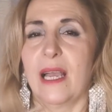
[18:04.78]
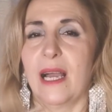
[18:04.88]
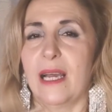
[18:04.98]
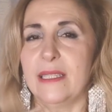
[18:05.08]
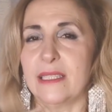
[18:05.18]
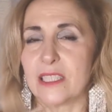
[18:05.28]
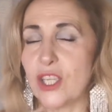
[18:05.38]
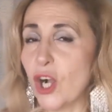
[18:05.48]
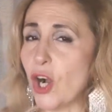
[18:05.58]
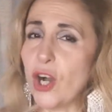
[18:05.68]
and it's
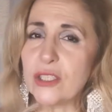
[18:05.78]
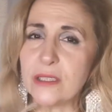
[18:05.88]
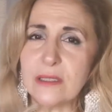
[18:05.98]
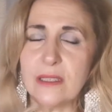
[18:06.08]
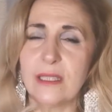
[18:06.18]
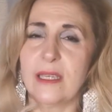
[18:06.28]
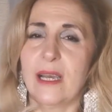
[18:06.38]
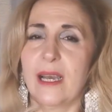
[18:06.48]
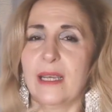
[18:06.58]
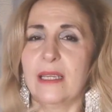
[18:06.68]
gone,
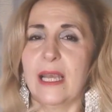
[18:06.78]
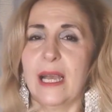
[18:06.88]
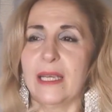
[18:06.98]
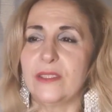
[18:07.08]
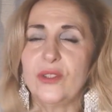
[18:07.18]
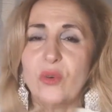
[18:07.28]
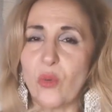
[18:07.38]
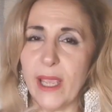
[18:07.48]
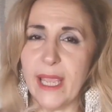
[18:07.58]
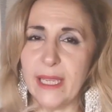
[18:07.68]
and you
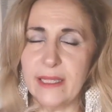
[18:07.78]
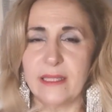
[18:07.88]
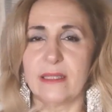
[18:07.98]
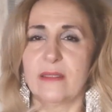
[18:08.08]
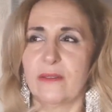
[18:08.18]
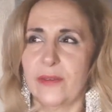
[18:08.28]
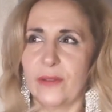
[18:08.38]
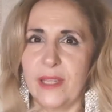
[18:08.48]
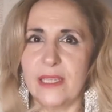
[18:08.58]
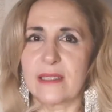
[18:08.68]
wait for
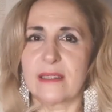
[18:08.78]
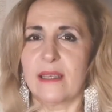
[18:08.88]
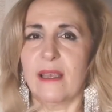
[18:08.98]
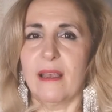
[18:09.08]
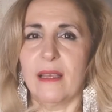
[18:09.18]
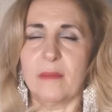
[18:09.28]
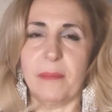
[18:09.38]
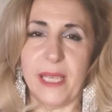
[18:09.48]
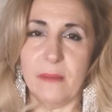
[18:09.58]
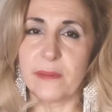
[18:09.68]
this
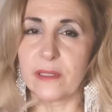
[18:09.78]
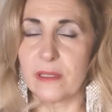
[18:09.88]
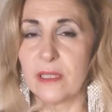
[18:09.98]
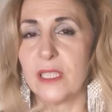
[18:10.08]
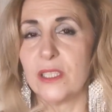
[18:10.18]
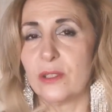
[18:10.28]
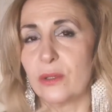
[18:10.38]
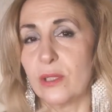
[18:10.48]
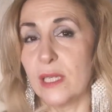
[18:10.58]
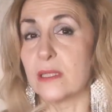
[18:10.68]
paper
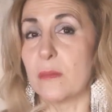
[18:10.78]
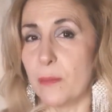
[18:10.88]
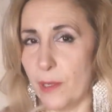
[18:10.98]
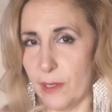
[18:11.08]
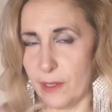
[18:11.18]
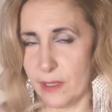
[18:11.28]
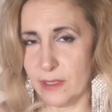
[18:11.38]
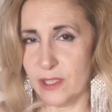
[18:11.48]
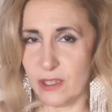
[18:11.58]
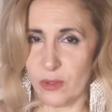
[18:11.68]
to get
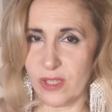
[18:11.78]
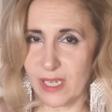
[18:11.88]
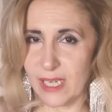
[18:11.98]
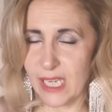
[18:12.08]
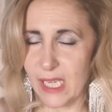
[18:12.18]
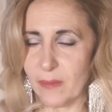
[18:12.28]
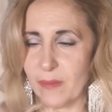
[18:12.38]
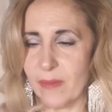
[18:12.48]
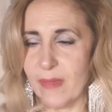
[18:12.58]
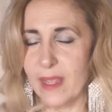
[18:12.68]
burned totally.
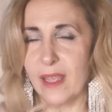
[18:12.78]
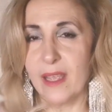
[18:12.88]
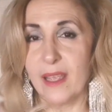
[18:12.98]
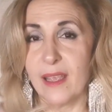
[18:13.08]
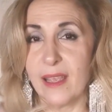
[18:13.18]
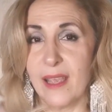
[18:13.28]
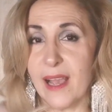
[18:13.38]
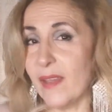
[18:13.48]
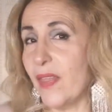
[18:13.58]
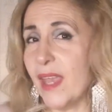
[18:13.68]

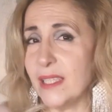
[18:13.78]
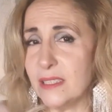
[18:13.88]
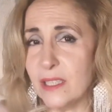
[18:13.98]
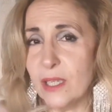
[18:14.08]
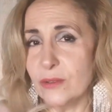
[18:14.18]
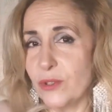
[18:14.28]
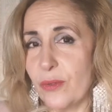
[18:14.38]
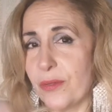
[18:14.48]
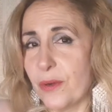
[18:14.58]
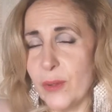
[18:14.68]
And then, you know,
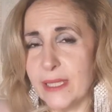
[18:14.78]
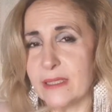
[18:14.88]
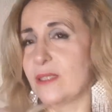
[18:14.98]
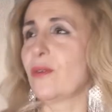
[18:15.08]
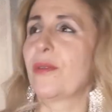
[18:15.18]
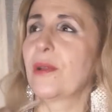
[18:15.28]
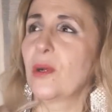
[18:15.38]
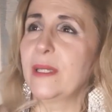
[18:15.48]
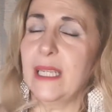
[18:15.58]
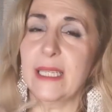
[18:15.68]
you throw it
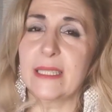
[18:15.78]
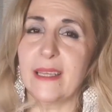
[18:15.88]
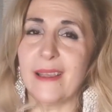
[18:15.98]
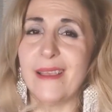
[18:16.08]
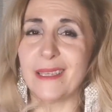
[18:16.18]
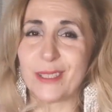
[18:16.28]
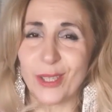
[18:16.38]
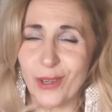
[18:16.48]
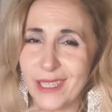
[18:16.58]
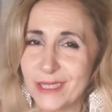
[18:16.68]
in the
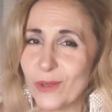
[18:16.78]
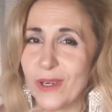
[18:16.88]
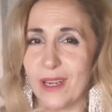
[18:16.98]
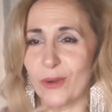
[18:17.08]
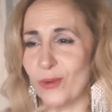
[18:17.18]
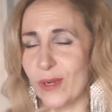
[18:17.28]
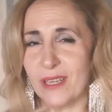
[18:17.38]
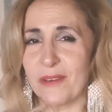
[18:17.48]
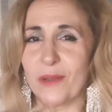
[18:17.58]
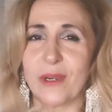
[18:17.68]
toilet or
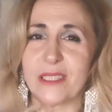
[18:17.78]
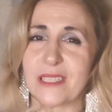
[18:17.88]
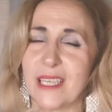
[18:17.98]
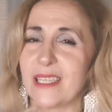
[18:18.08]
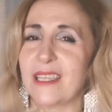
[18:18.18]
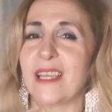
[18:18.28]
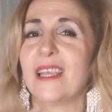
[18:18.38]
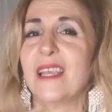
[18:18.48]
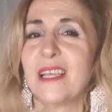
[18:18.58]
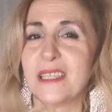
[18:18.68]
whatever you want to say, in
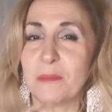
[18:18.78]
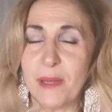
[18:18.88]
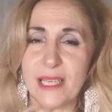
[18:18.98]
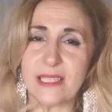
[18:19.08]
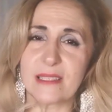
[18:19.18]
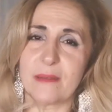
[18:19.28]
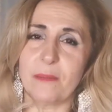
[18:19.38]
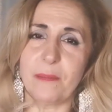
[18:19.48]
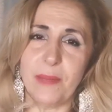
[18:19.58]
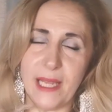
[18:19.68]
the best
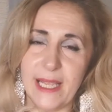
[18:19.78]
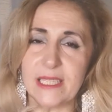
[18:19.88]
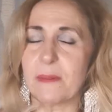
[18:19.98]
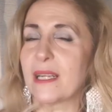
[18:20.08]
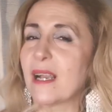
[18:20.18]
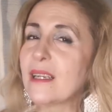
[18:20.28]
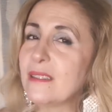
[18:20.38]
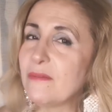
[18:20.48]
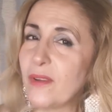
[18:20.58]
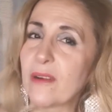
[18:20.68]
place, but
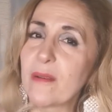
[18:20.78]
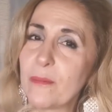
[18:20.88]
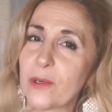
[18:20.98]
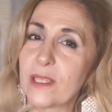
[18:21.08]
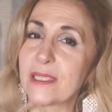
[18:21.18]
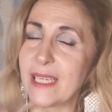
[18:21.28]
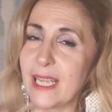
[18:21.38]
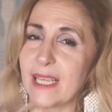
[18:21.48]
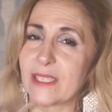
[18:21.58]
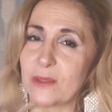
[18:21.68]
very important that
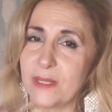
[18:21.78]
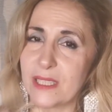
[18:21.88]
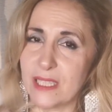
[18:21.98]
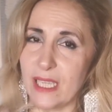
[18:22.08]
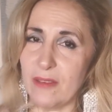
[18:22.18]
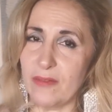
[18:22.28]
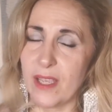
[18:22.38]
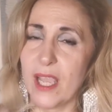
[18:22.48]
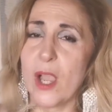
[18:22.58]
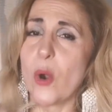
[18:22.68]
it has to be safe.
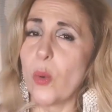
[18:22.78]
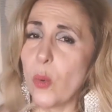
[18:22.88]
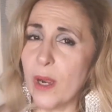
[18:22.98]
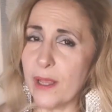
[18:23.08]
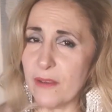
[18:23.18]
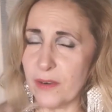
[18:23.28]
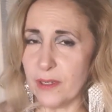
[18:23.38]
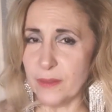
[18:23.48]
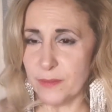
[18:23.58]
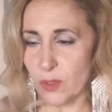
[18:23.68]

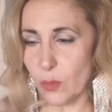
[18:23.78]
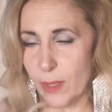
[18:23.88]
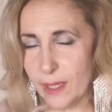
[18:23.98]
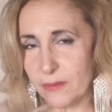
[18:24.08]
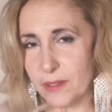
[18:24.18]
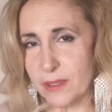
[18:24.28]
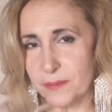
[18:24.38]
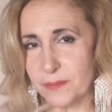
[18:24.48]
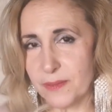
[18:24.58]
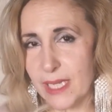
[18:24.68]
Whatever,
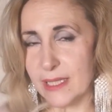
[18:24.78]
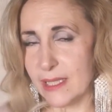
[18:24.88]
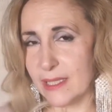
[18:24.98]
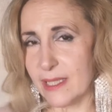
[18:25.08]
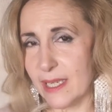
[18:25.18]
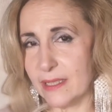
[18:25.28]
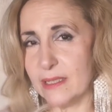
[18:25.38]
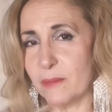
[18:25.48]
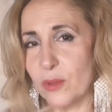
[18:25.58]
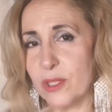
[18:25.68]
as I said,
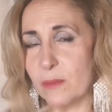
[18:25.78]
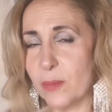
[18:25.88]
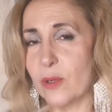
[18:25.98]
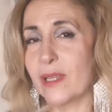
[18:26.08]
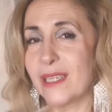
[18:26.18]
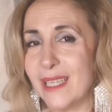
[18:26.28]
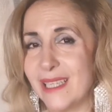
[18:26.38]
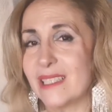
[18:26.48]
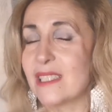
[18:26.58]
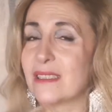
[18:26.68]
the most important
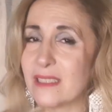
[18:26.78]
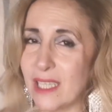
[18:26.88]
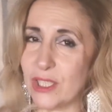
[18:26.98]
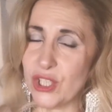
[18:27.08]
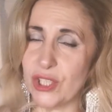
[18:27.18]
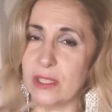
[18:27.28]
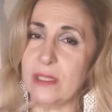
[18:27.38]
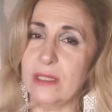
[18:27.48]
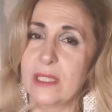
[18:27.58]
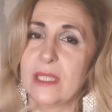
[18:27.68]
is the
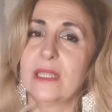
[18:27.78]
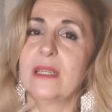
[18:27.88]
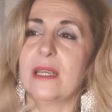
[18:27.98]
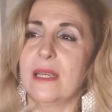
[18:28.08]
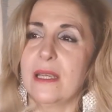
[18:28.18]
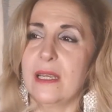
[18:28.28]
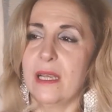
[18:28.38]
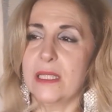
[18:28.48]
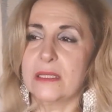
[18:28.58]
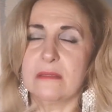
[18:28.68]
intention.
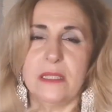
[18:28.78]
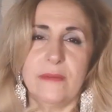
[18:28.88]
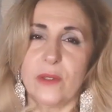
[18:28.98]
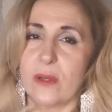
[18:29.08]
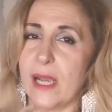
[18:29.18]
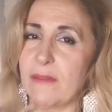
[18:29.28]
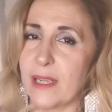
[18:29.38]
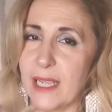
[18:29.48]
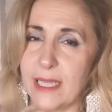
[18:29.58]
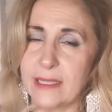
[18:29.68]
If you don't have a
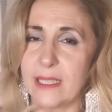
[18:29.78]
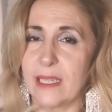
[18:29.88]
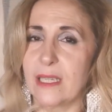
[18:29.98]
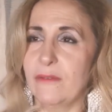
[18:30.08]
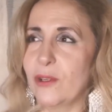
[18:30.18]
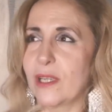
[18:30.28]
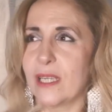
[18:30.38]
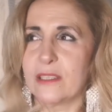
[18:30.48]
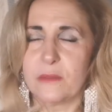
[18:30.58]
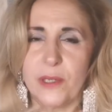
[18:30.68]
candle, if you
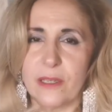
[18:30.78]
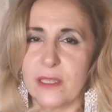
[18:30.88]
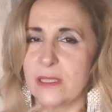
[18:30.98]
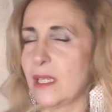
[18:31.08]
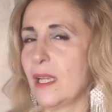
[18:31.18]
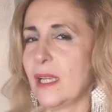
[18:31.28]
cannot burn it,